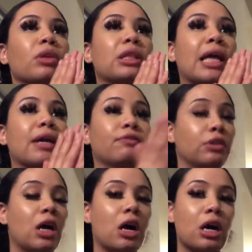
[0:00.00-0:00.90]
like
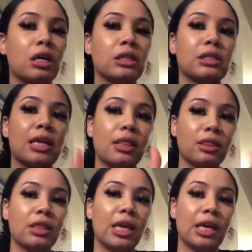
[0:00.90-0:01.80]
vlogs
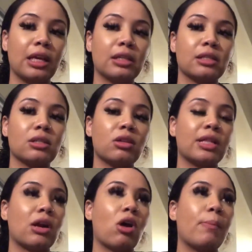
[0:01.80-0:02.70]
and things
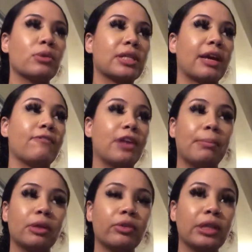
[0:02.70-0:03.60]
that are almost like
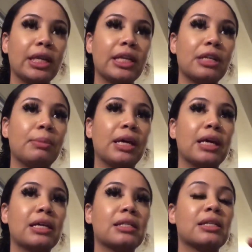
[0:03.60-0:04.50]
family related,
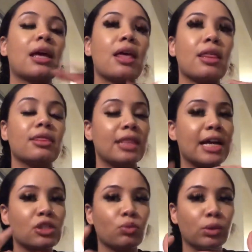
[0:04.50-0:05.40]
because
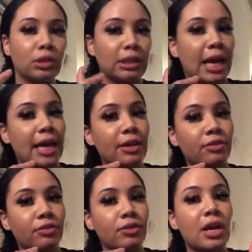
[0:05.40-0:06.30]
that's real
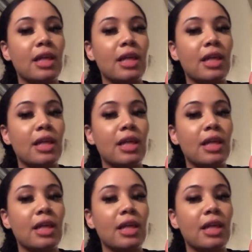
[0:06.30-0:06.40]
life.